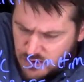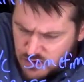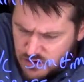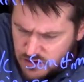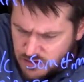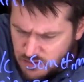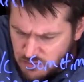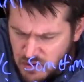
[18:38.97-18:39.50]

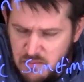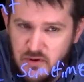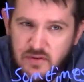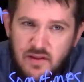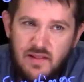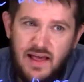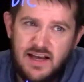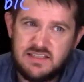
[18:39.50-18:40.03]
remember in the
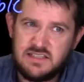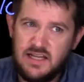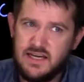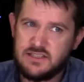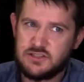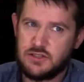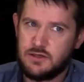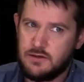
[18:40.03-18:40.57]
last
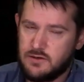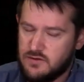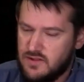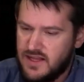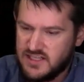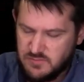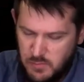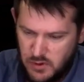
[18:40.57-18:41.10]
lecture, or the
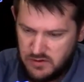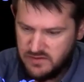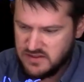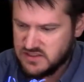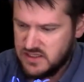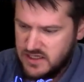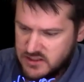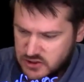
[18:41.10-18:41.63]
last part of
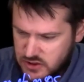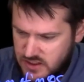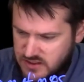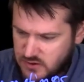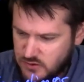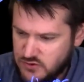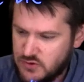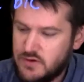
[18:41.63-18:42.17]
this lecture, I
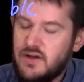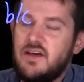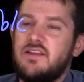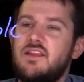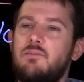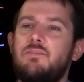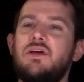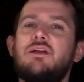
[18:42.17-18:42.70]
told you
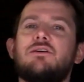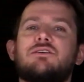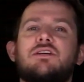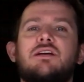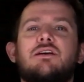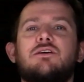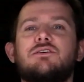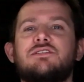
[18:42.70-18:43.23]
that Peter
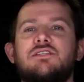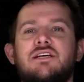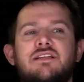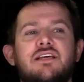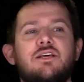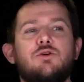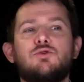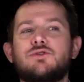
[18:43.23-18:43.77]
Singer said
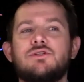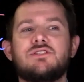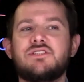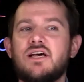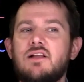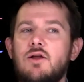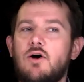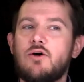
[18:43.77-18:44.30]
that you should
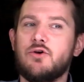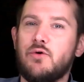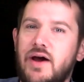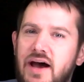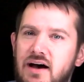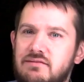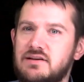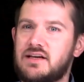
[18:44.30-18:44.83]
sell all you
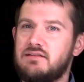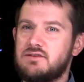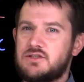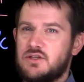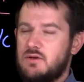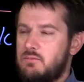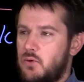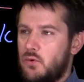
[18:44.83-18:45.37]
have and give it to
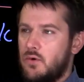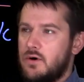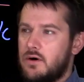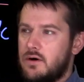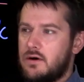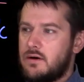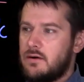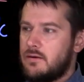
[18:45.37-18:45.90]
the poor.
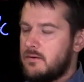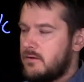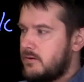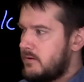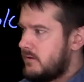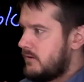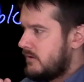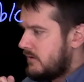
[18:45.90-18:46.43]

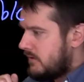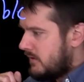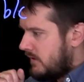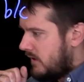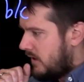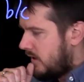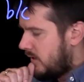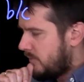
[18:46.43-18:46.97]

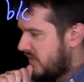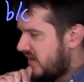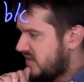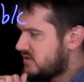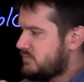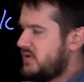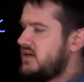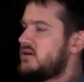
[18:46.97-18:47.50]
That is,
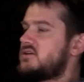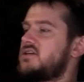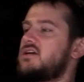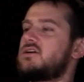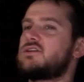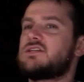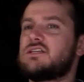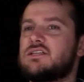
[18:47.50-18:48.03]
Peter
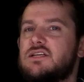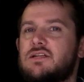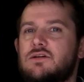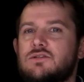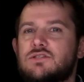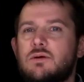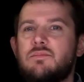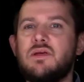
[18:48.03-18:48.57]
Singer says that there's
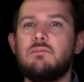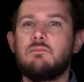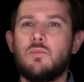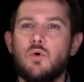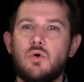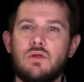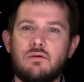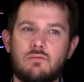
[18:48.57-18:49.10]
something
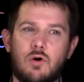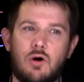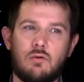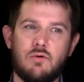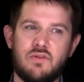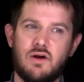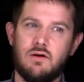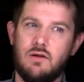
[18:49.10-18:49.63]
morally wrong
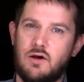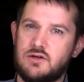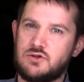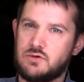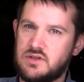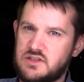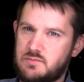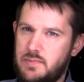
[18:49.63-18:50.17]
with our
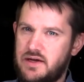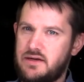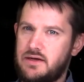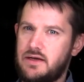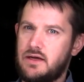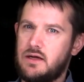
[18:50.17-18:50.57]
luxury spending